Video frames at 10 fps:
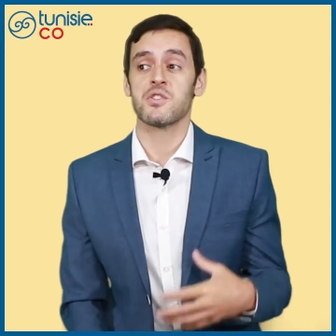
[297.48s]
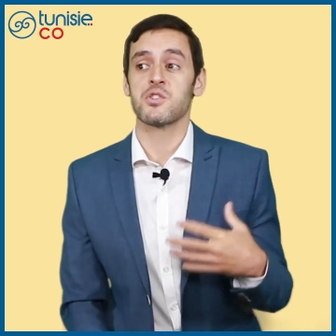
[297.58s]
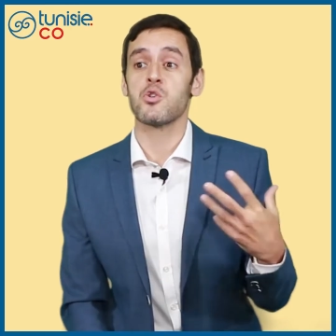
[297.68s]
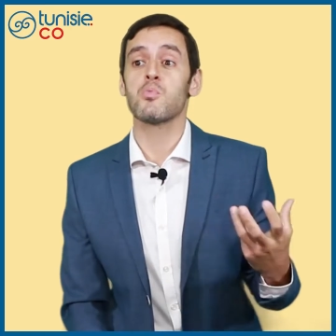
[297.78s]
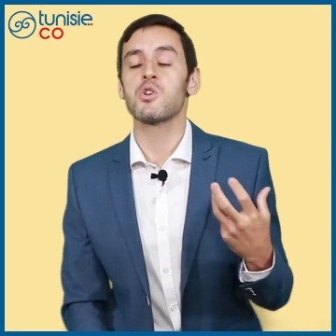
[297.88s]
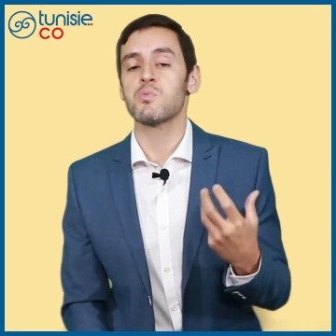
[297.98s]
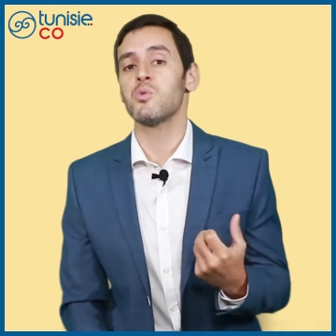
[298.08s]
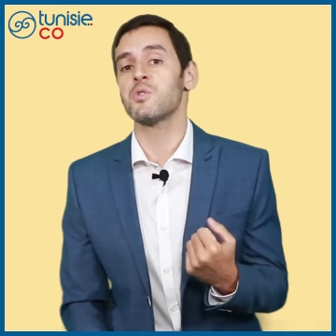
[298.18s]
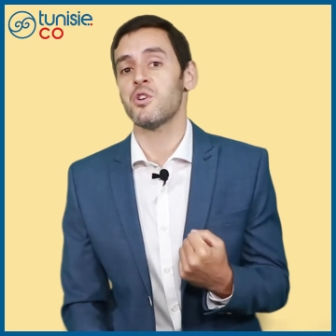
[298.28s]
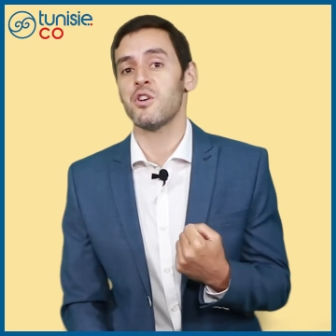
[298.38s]
so much
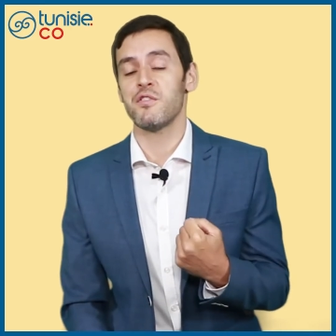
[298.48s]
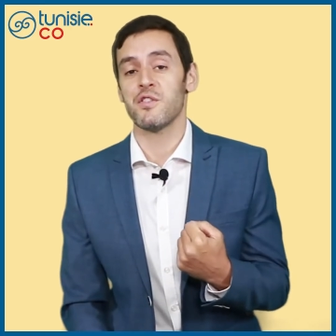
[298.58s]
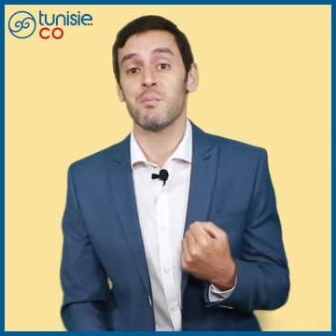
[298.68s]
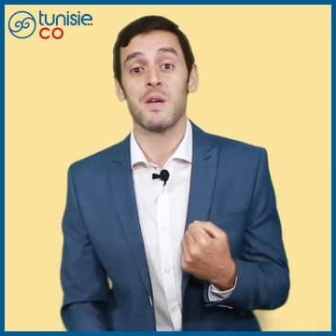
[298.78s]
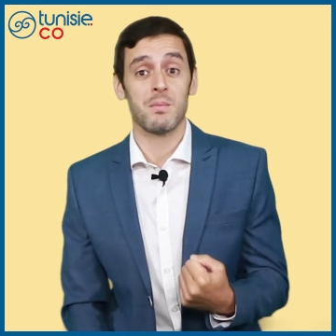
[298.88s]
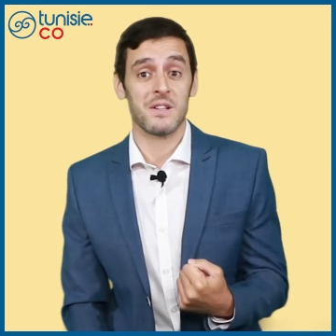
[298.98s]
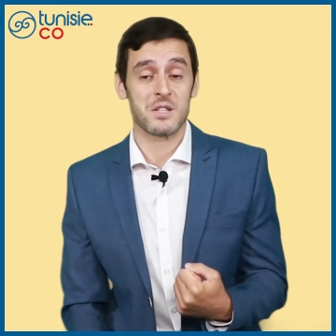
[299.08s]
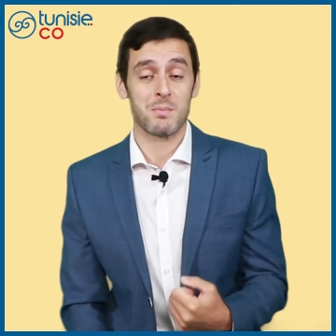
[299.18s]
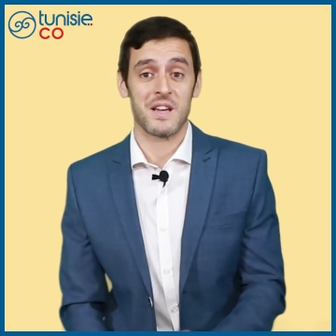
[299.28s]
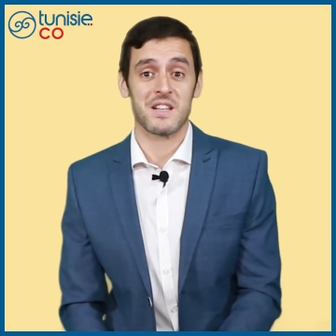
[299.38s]
more to offer than people
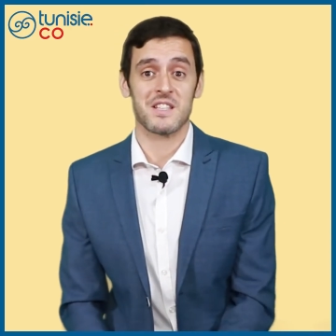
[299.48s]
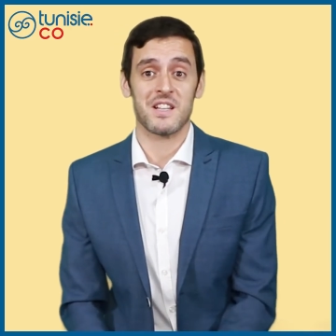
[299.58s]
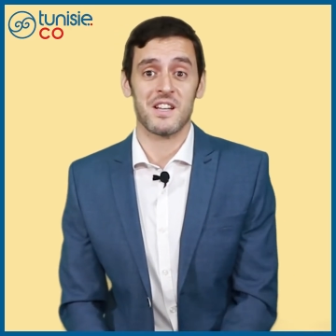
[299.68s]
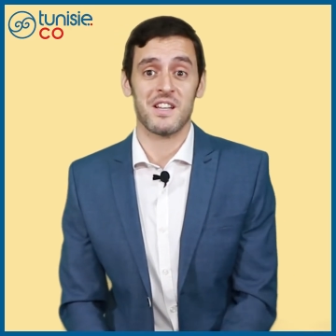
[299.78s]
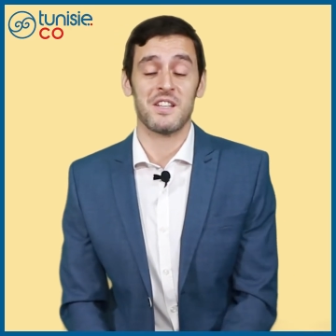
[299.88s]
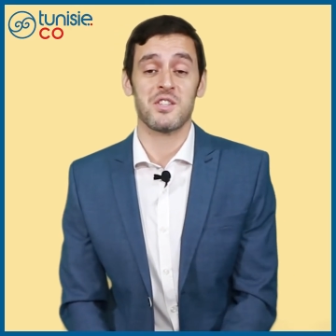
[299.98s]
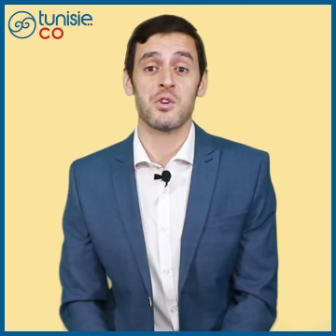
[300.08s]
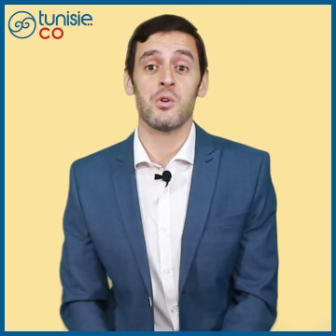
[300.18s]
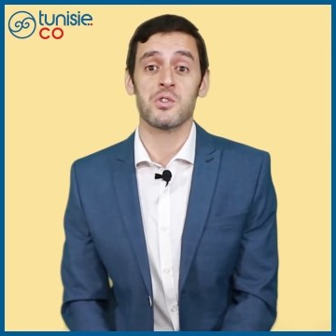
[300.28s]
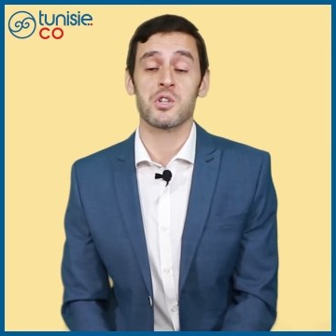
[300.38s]
expect. It is
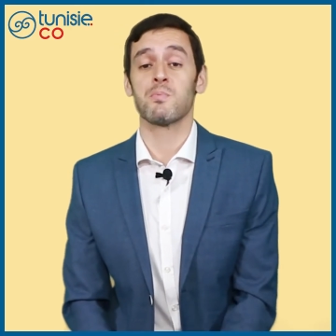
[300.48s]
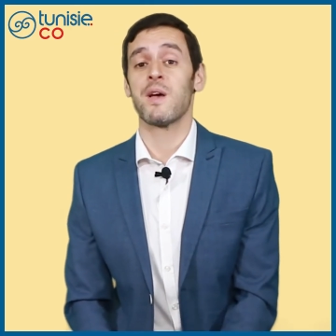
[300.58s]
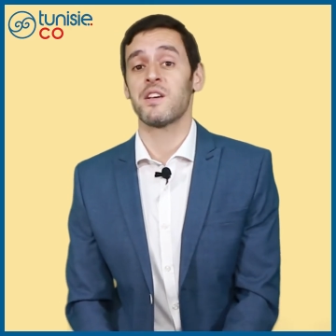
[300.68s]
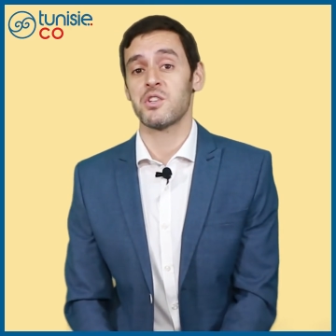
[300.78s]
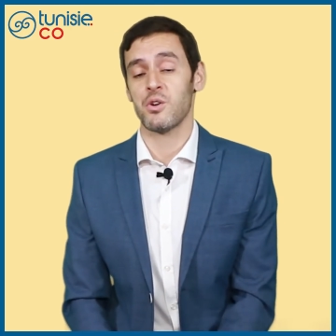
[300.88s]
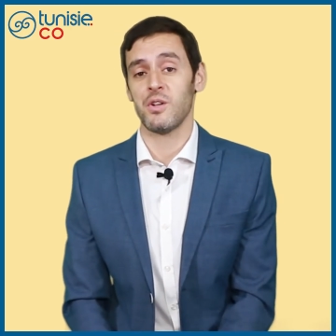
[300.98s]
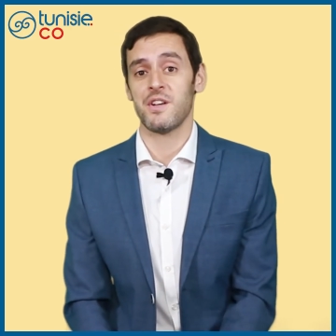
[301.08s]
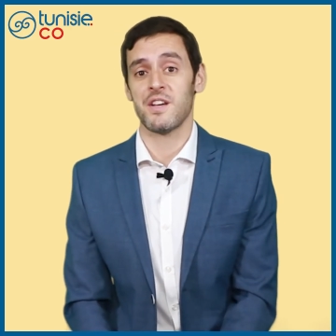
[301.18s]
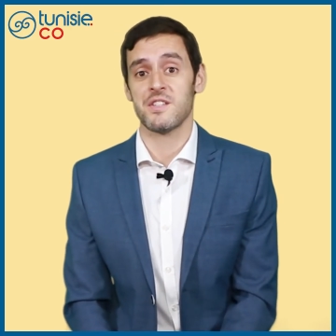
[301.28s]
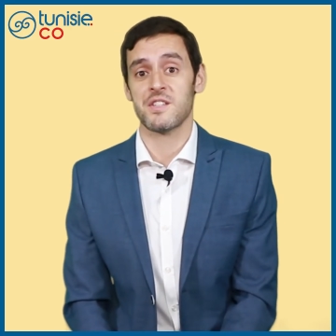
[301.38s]
not just package
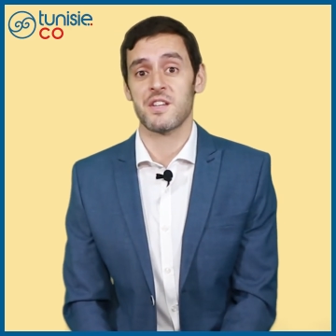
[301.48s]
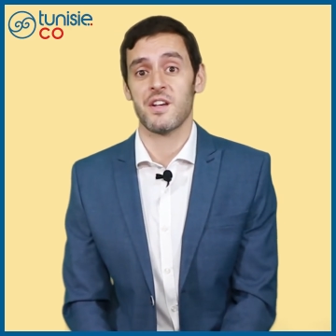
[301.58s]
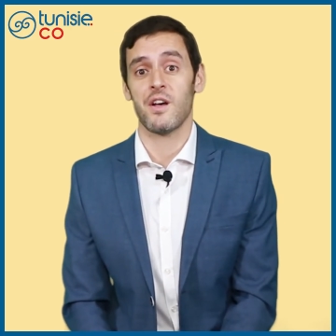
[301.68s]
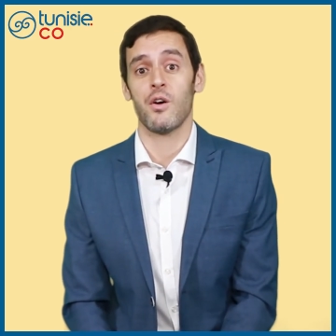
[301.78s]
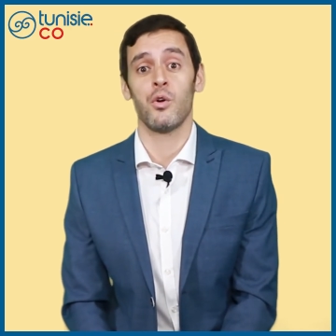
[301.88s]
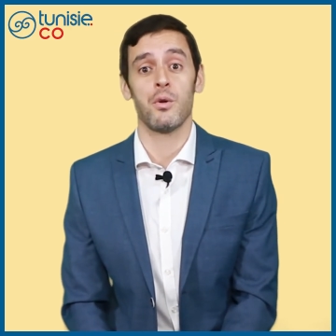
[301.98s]
holidays on a